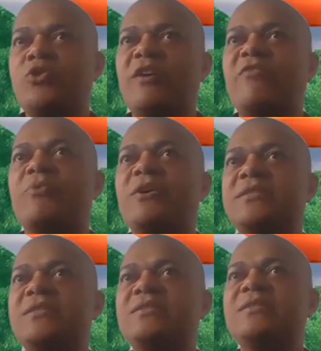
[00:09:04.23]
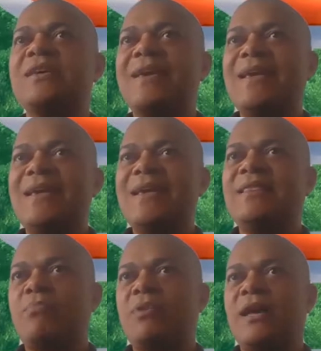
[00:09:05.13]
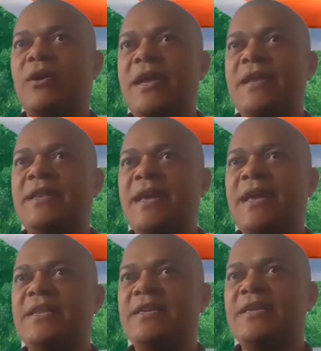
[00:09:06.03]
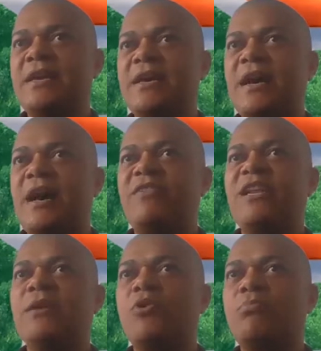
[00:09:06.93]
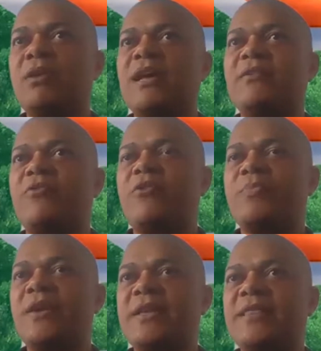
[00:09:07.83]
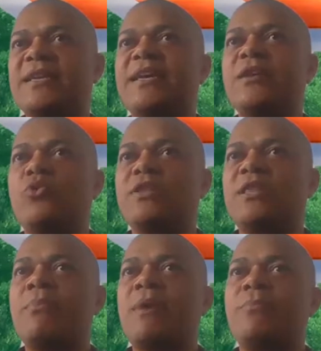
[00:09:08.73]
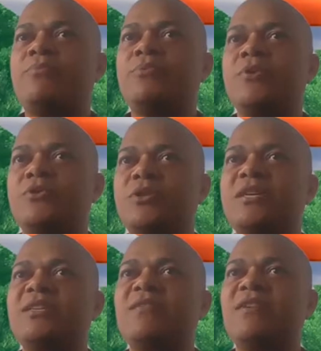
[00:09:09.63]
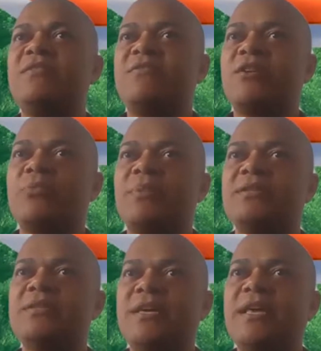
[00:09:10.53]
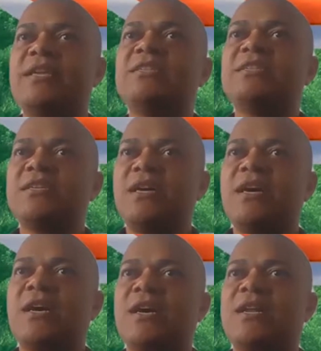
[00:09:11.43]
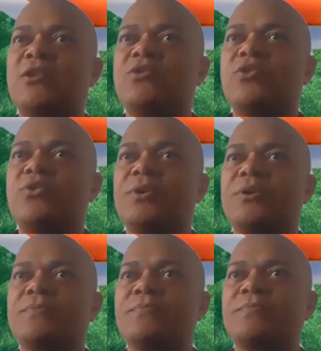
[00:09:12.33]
to have presence in the available platform that can hook them up to the travel environment that is currently growing.